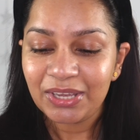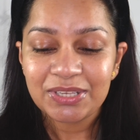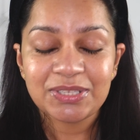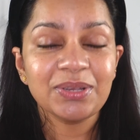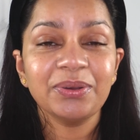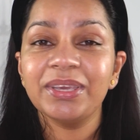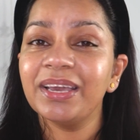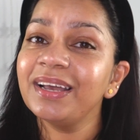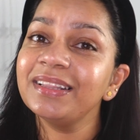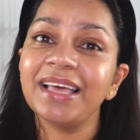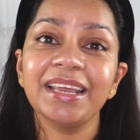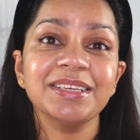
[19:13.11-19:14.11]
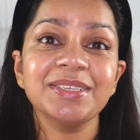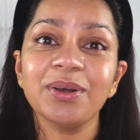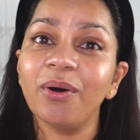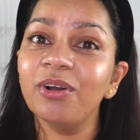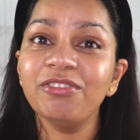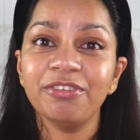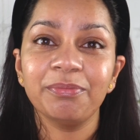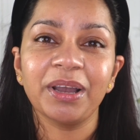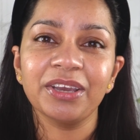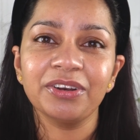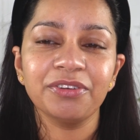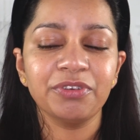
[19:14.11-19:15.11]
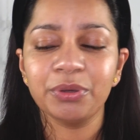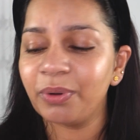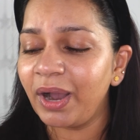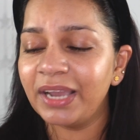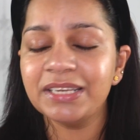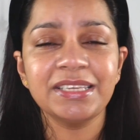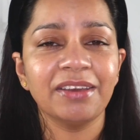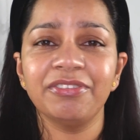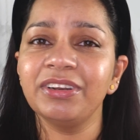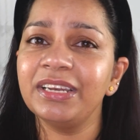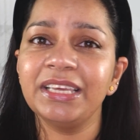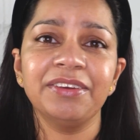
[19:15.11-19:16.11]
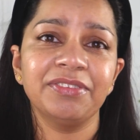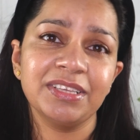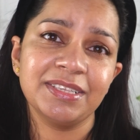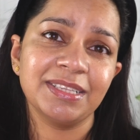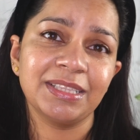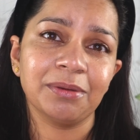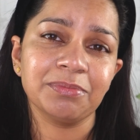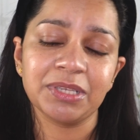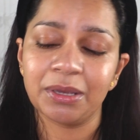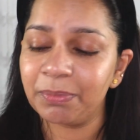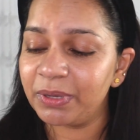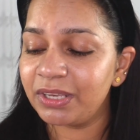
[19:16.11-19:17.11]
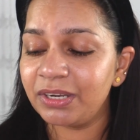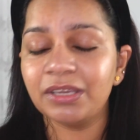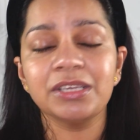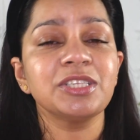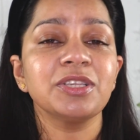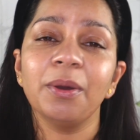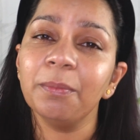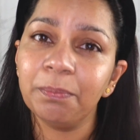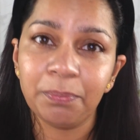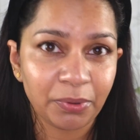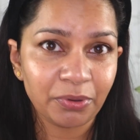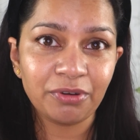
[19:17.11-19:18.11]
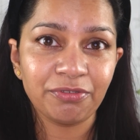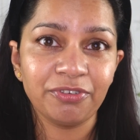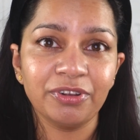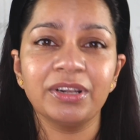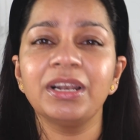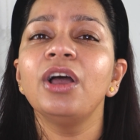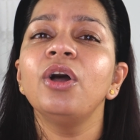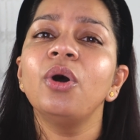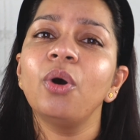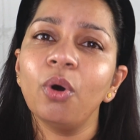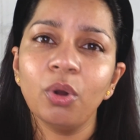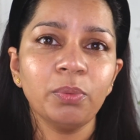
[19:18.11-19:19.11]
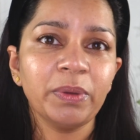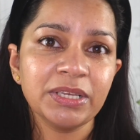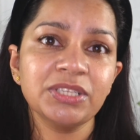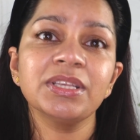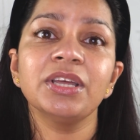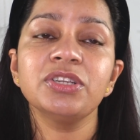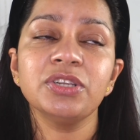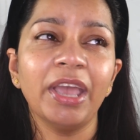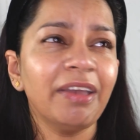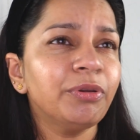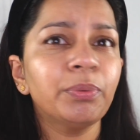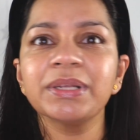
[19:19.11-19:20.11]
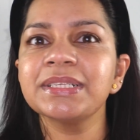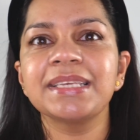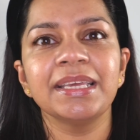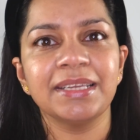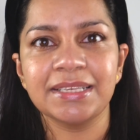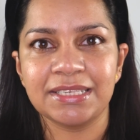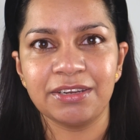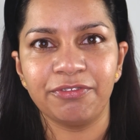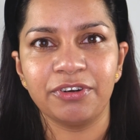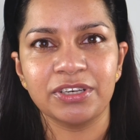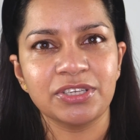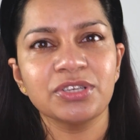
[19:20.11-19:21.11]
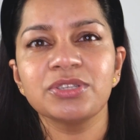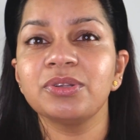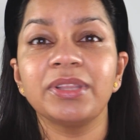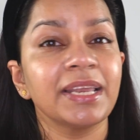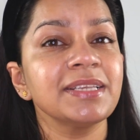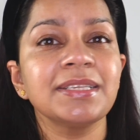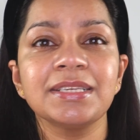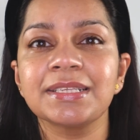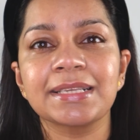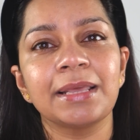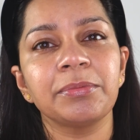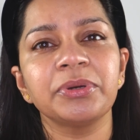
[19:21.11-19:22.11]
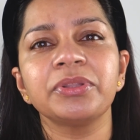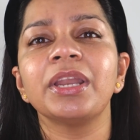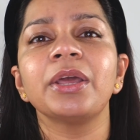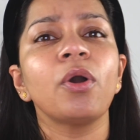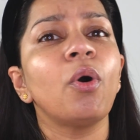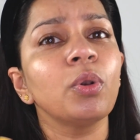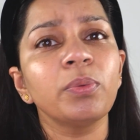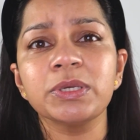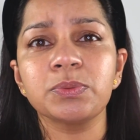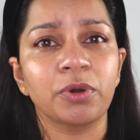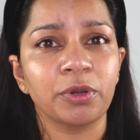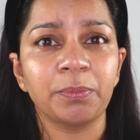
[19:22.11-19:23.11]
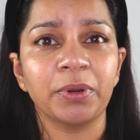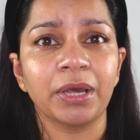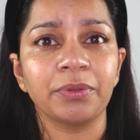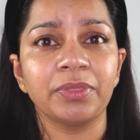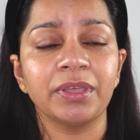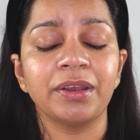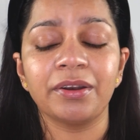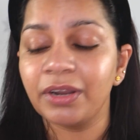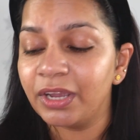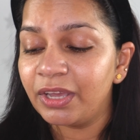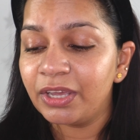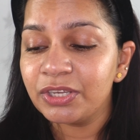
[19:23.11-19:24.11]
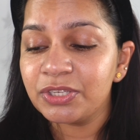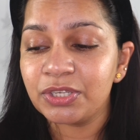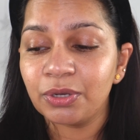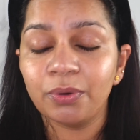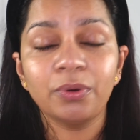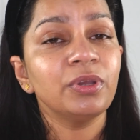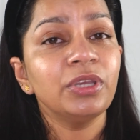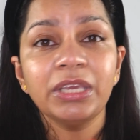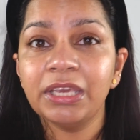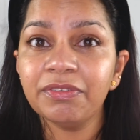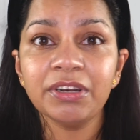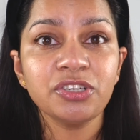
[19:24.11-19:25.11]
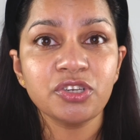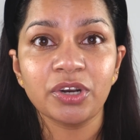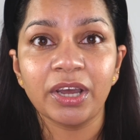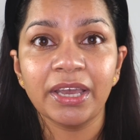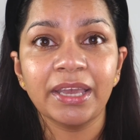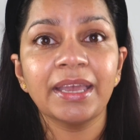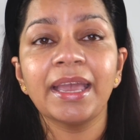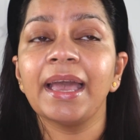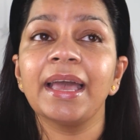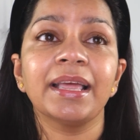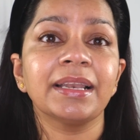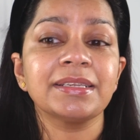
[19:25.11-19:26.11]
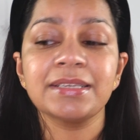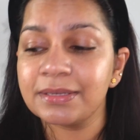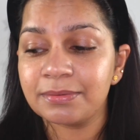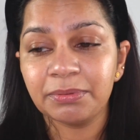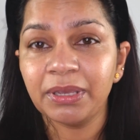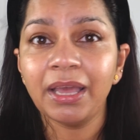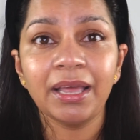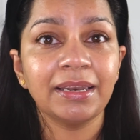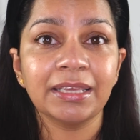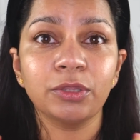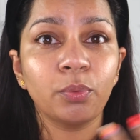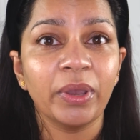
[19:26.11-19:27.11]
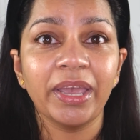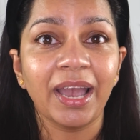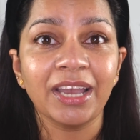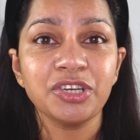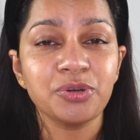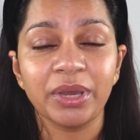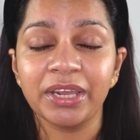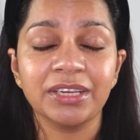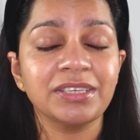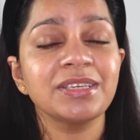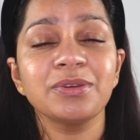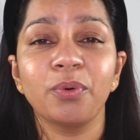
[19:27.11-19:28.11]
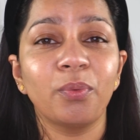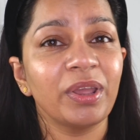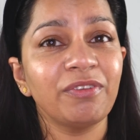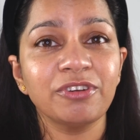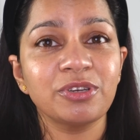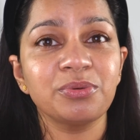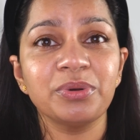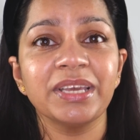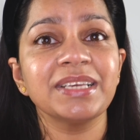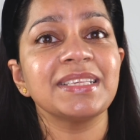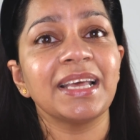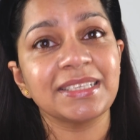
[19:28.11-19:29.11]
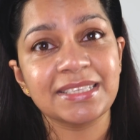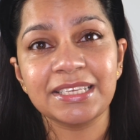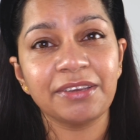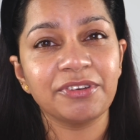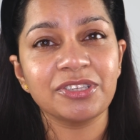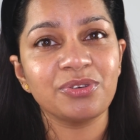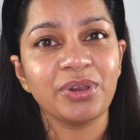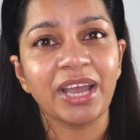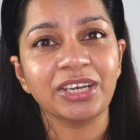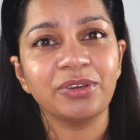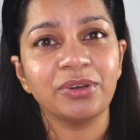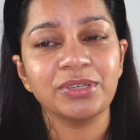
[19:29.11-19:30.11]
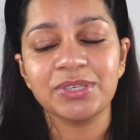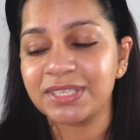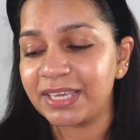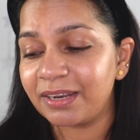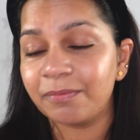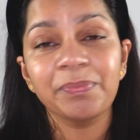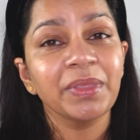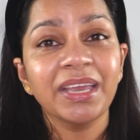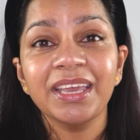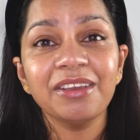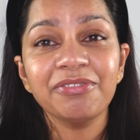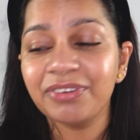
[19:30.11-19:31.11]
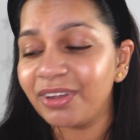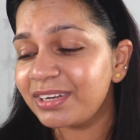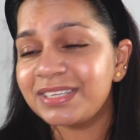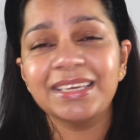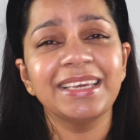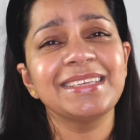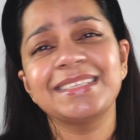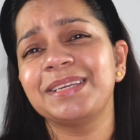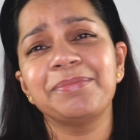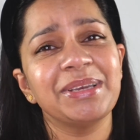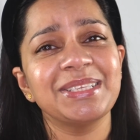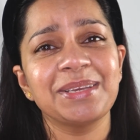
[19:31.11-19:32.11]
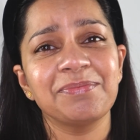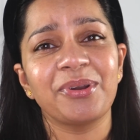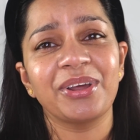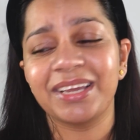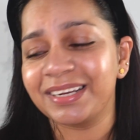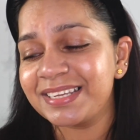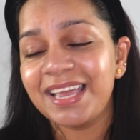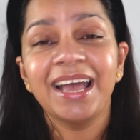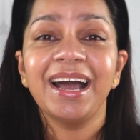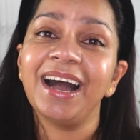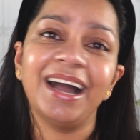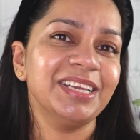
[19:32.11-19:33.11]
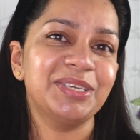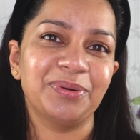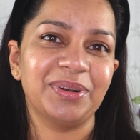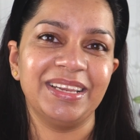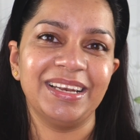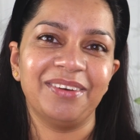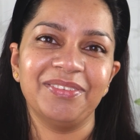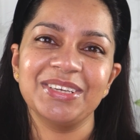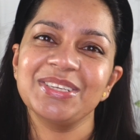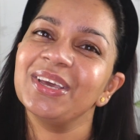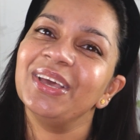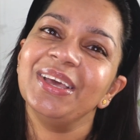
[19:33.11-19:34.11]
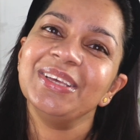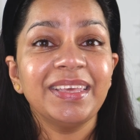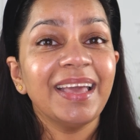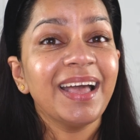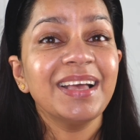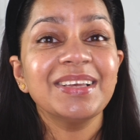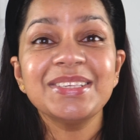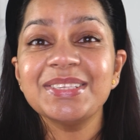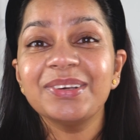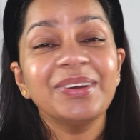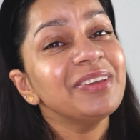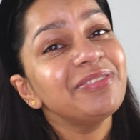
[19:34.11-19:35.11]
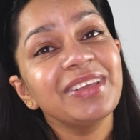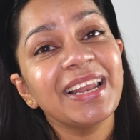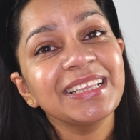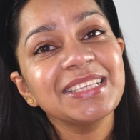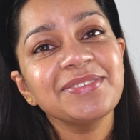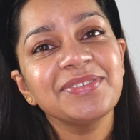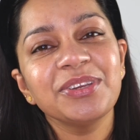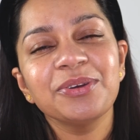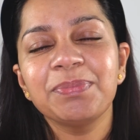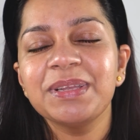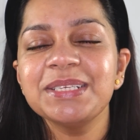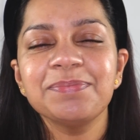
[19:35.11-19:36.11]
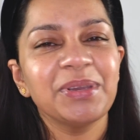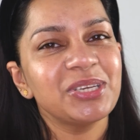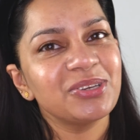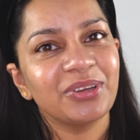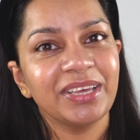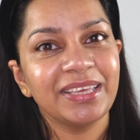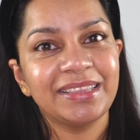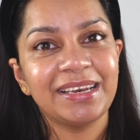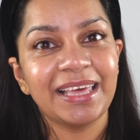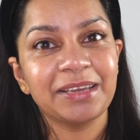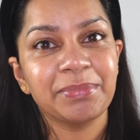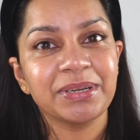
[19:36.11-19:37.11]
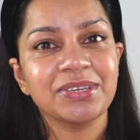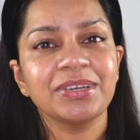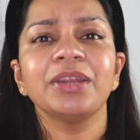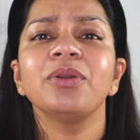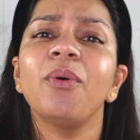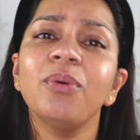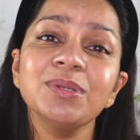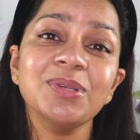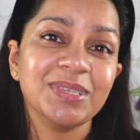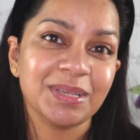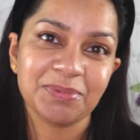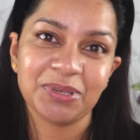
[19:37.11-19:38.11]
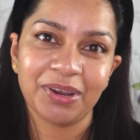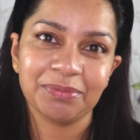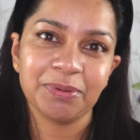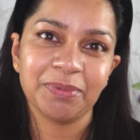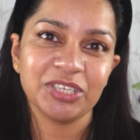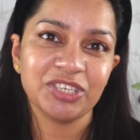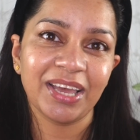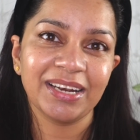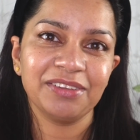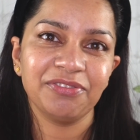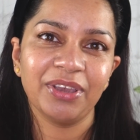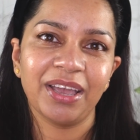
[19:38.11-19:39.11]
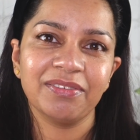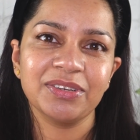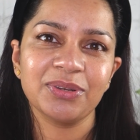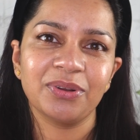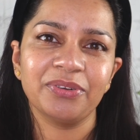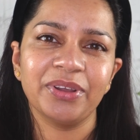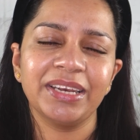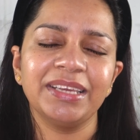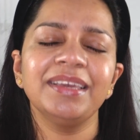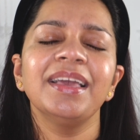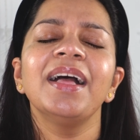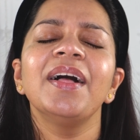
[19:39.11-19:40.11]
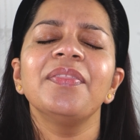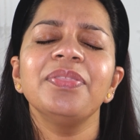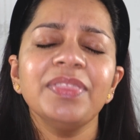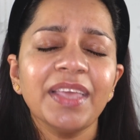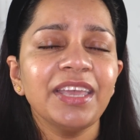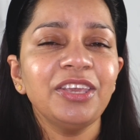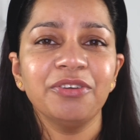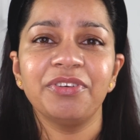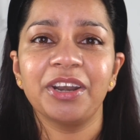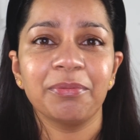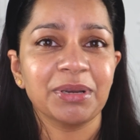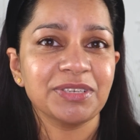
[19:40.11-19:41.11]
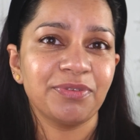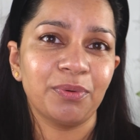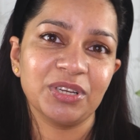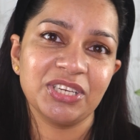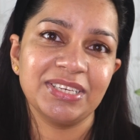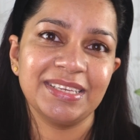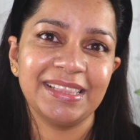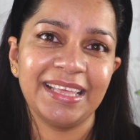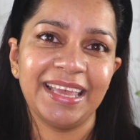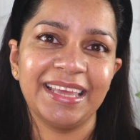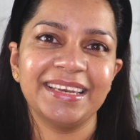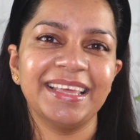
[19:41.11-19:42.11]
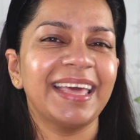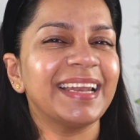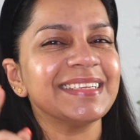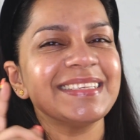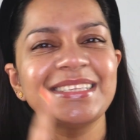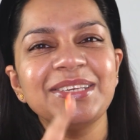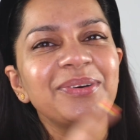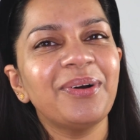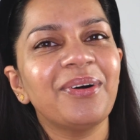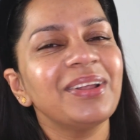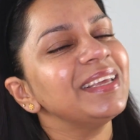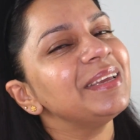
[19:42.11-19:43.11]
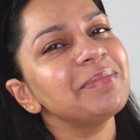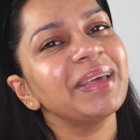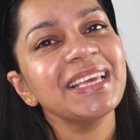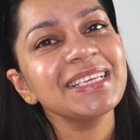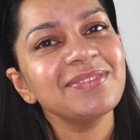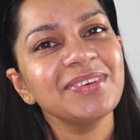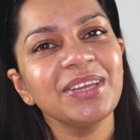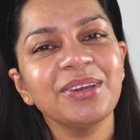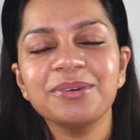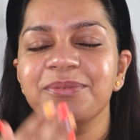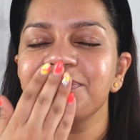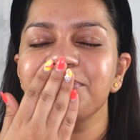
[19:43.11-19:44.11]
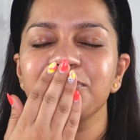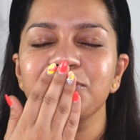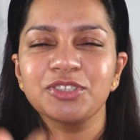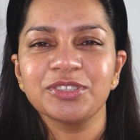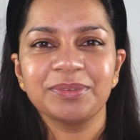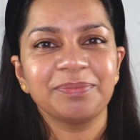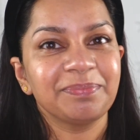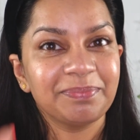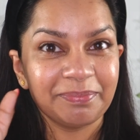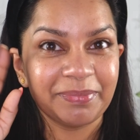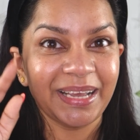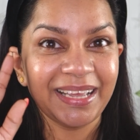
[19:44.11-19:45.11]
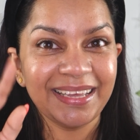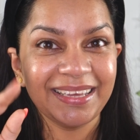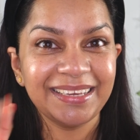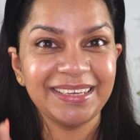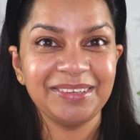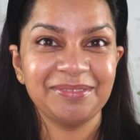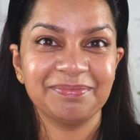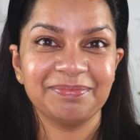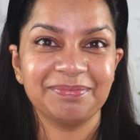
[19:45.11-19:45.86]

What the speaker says: So yeah, that is all for my review. I definitely give this a thumbs up. It is beautiful. Always everyone's skin is different. So that is a disclaimer that I always want to put out there. So give it a try, and yeah, like the way I tried it, wait for 2 days and see if it is reacting on your skin. If not, it is an amazing product. I totally love it. Yeah, so if you like this video, please make sure to hit the like button and also subscribe to my channel if you haven't already. Thank you very much for watching till the end, and I'll see you all in my next video. Bye.